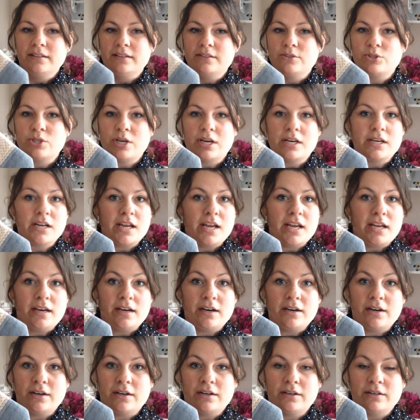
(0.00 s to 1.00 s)
Jane
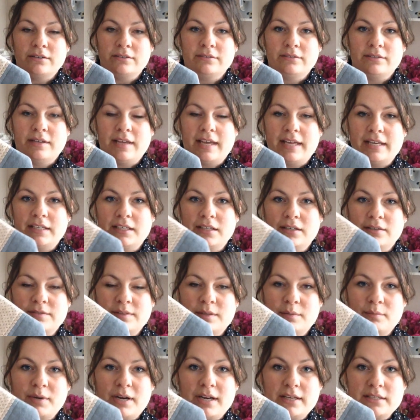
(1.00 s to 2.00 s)
Eyre, any of
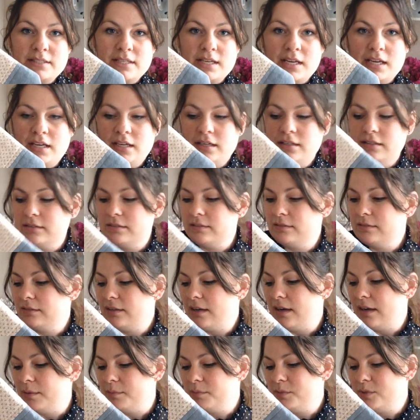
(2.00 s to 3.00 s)
the Bronte
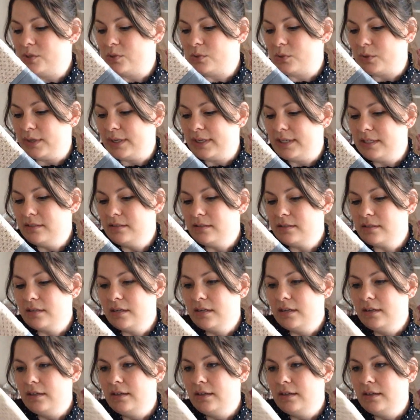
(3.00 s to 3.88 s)
stories.